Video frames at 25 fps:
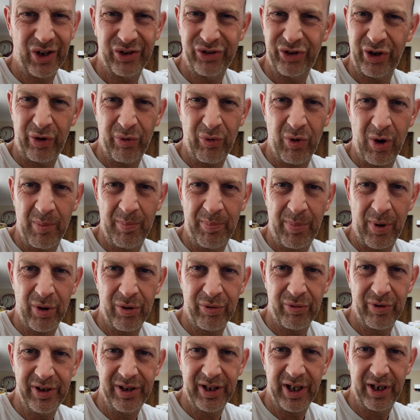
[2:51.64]
don't know why I'm
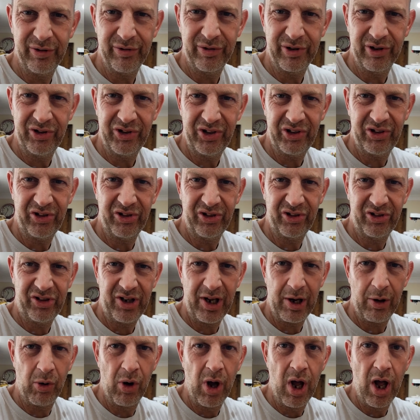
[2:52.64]
bothering though, because this is
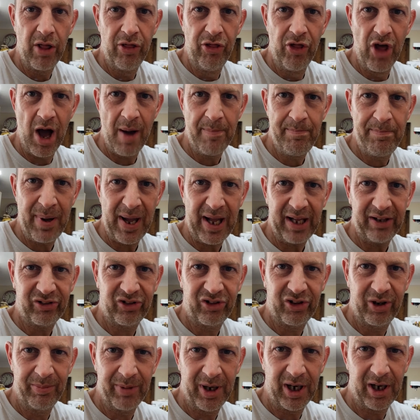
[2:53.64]
still the
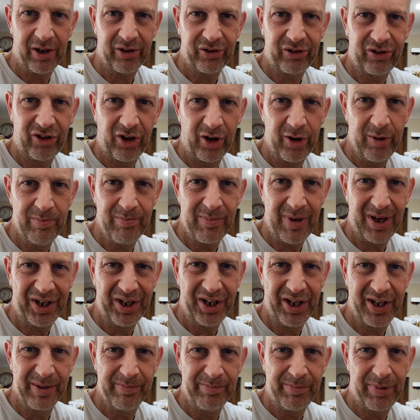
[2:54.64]
best tomato soup
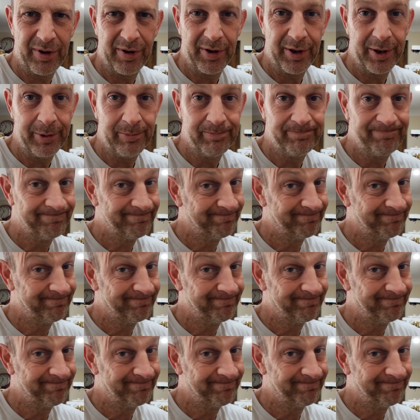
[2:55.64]
money can buy.